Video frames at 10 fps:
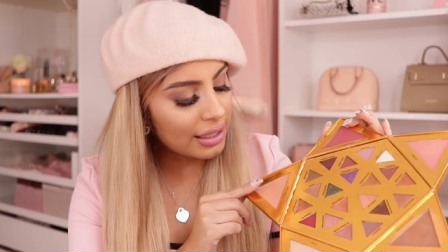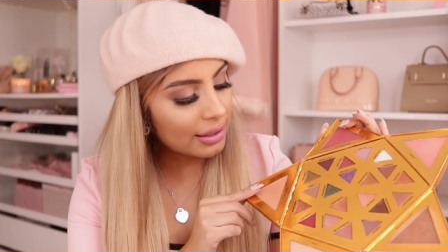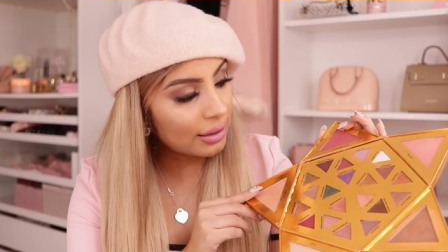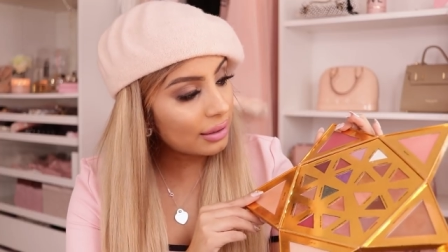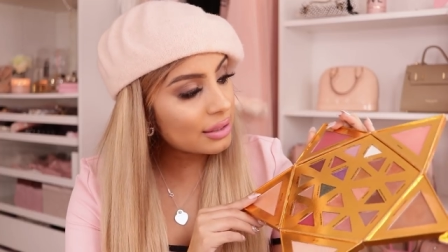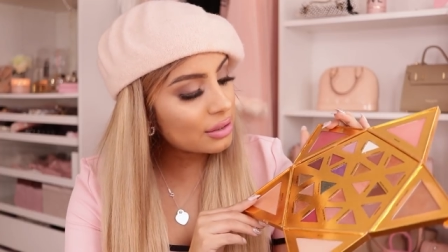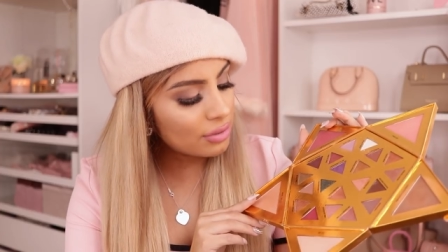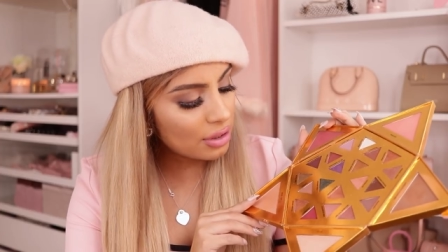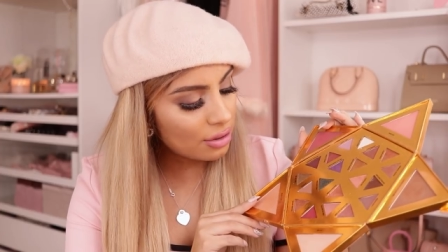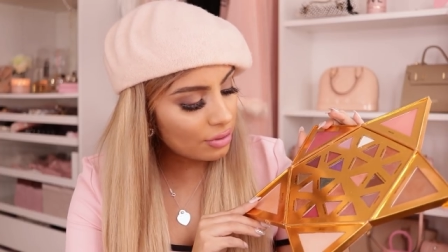like this
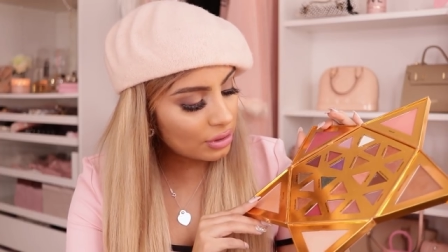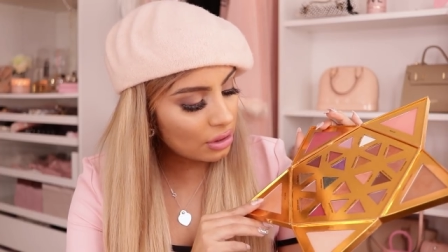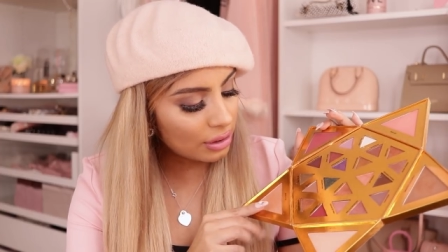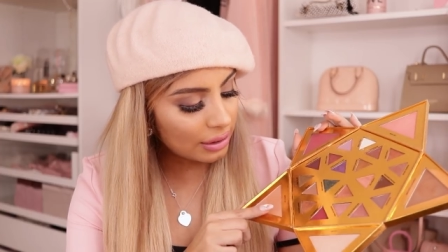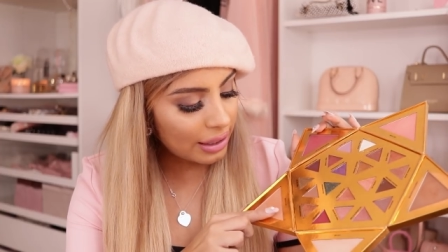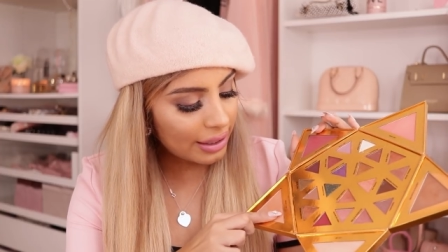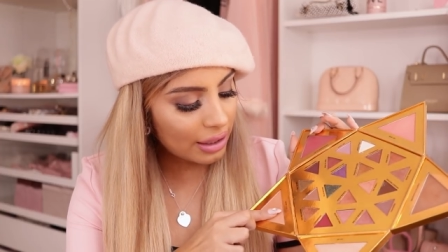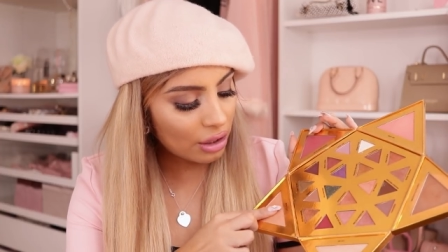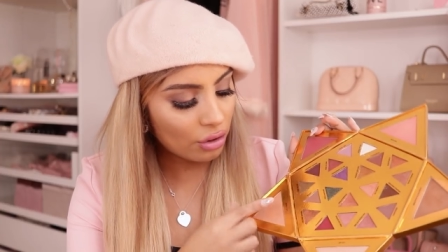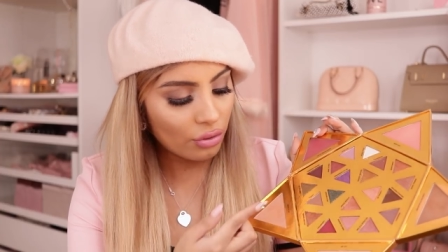one though. It's called Let
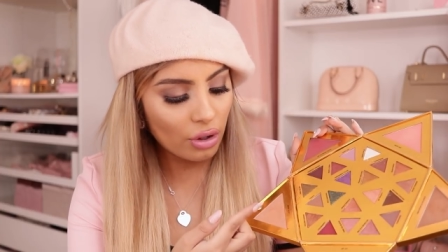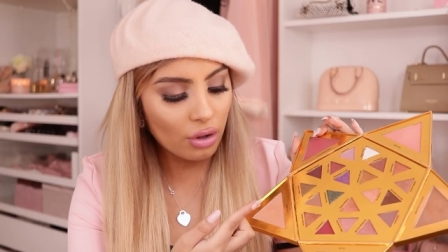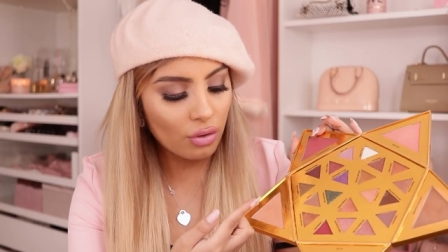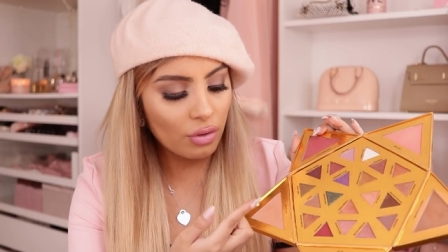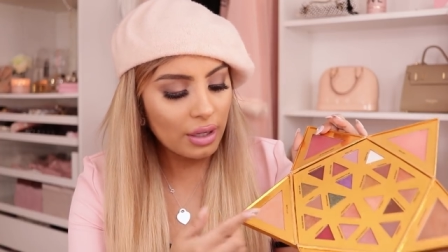It Glow.